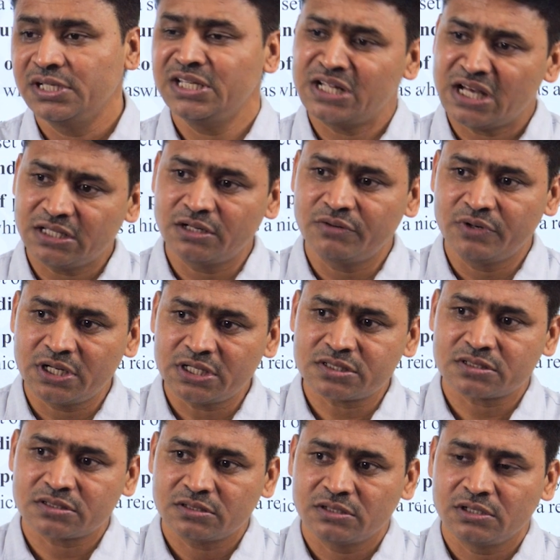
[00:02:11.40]
In other
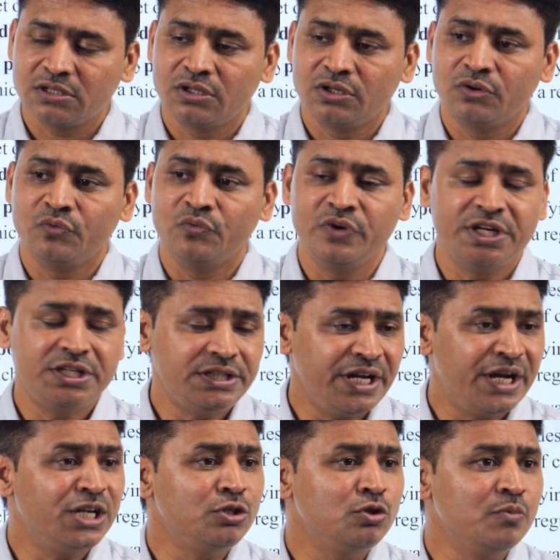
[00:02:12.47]
words, we
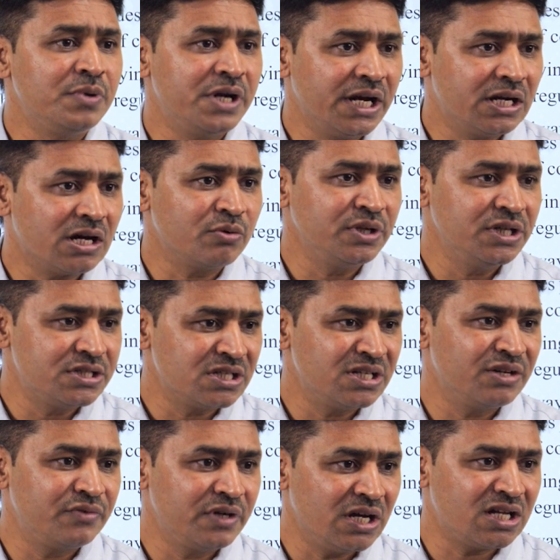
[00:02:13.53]
tend to break down each and
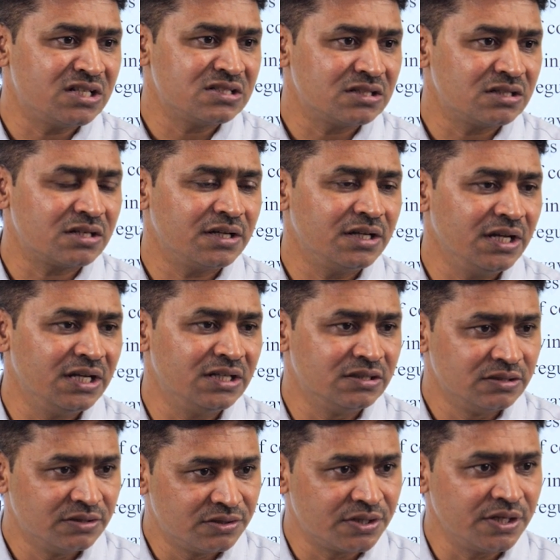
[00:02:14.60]
every answer
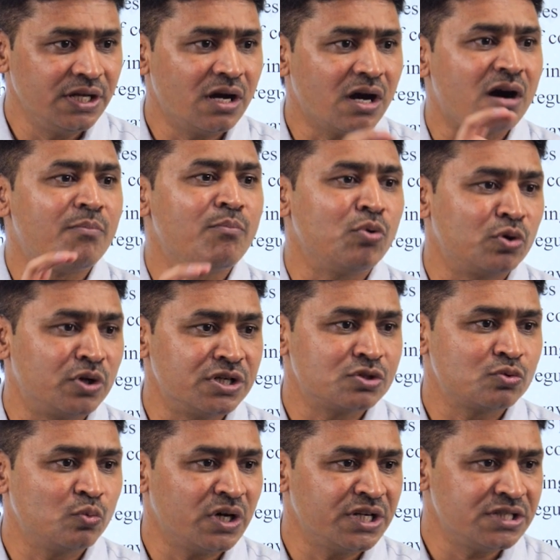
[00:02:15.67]
in three
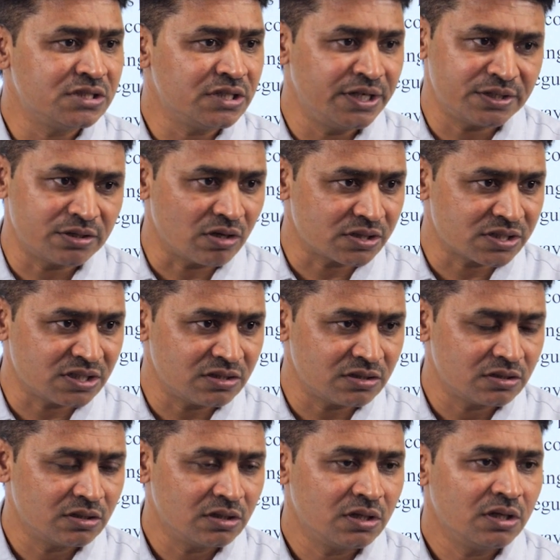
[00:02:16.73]
components. One is the introduction,
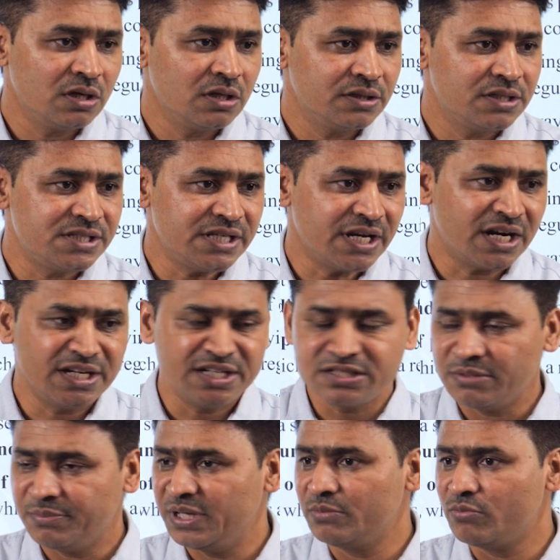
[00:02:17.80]
the second is
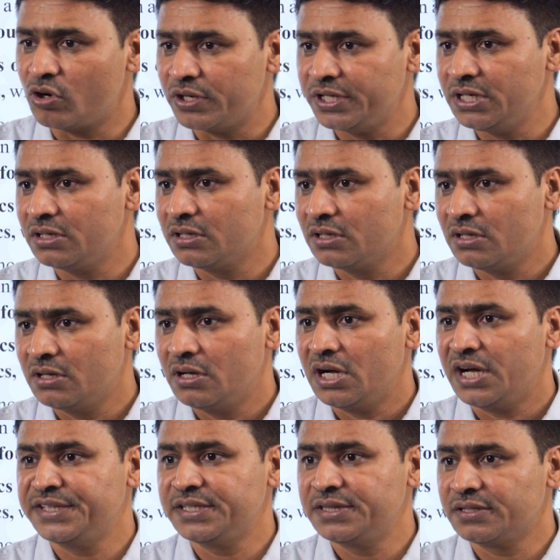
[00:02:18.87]
the main body,
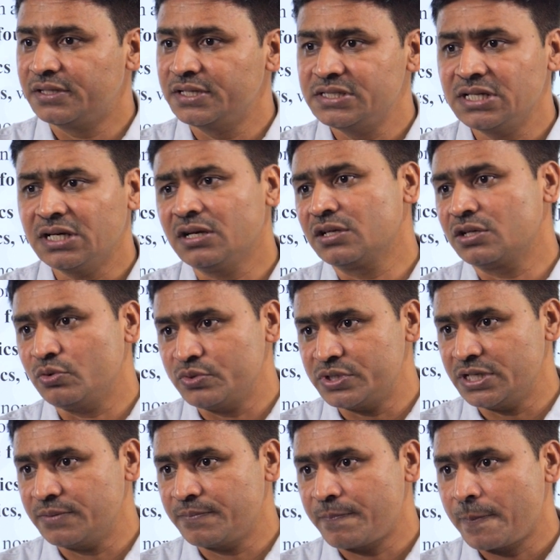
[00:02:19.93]
and the third is the
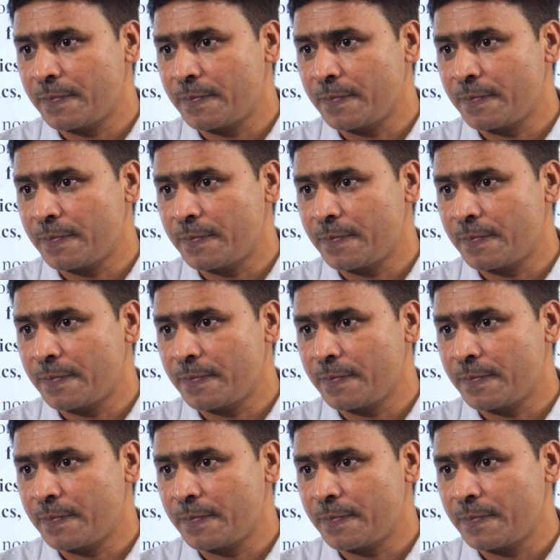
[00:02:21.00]
conclusion.